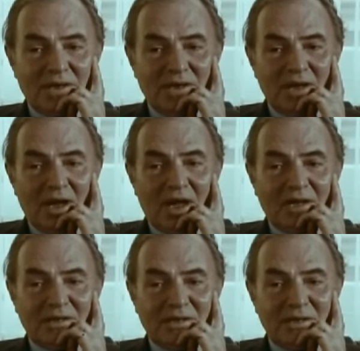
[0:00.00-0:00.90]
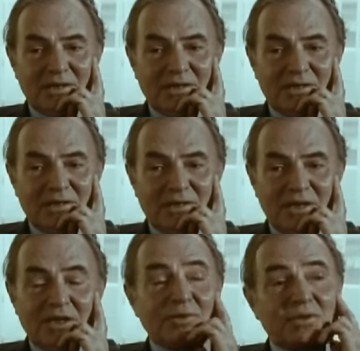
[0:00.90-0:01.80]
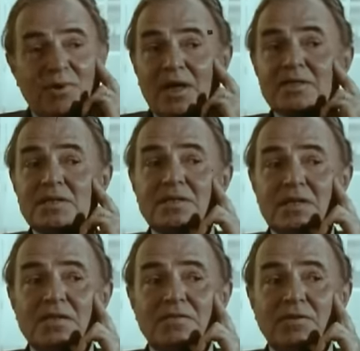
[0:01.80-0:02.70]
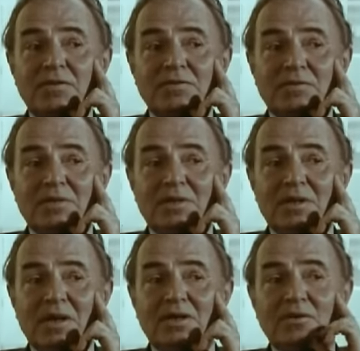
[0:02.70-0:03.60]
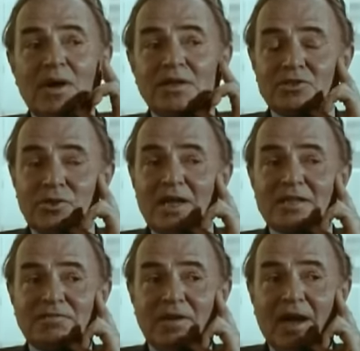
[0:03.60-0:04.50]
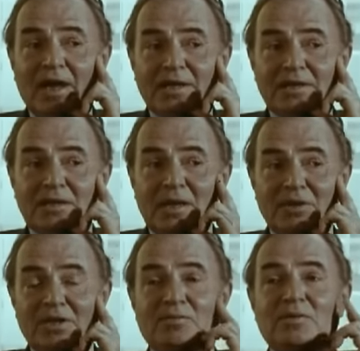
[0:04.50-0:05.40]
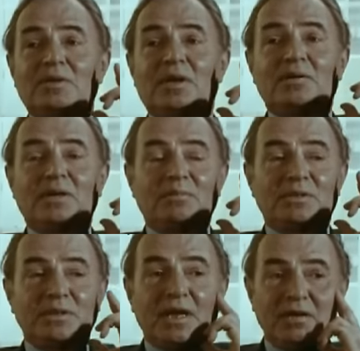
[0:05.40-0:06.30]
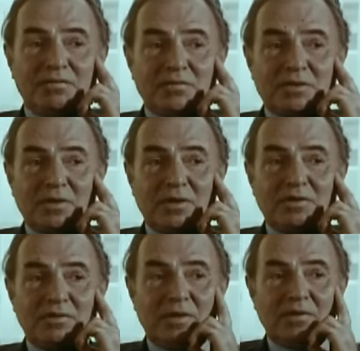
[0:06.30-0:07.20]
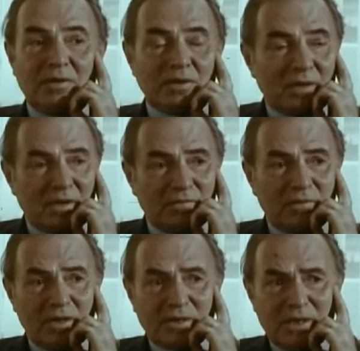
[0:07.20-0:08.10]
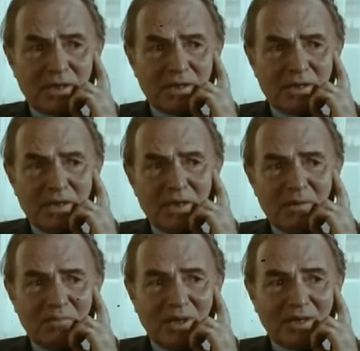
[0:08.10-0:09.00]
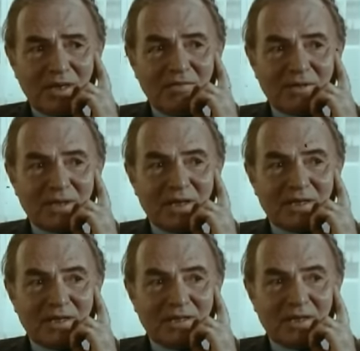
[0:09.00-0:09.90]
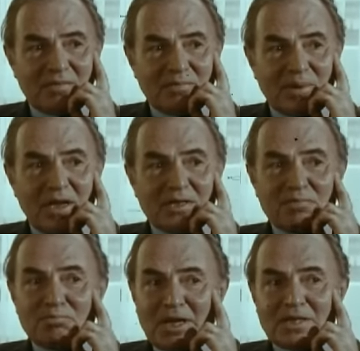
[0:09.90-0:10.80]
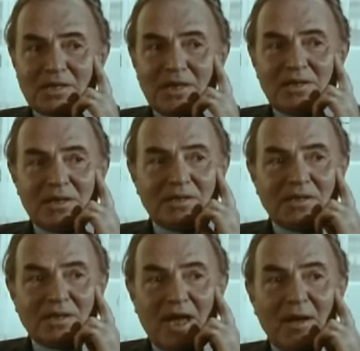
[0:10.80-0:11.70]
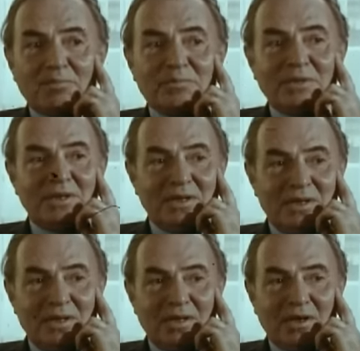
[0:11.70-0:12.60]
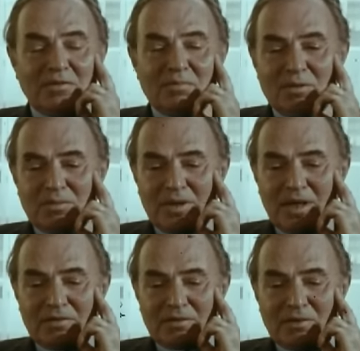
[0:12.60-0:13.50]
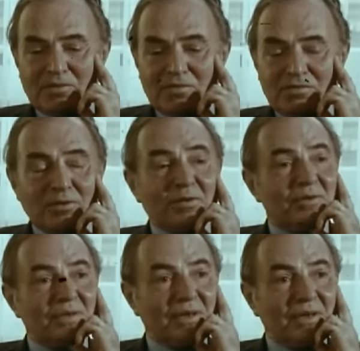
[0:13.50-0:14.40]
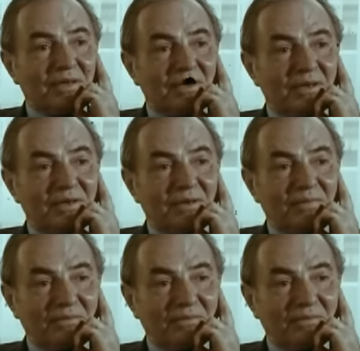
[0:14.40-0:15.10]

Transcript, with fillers: And uh, it was quite successful and quite gratifying. I mean, it wouldn't hold up today if you saw it. You'd think what a lot of rot that is. But nevertheless, it uh, passed muster at the time. A lot of people gave it good reviews, and it did um,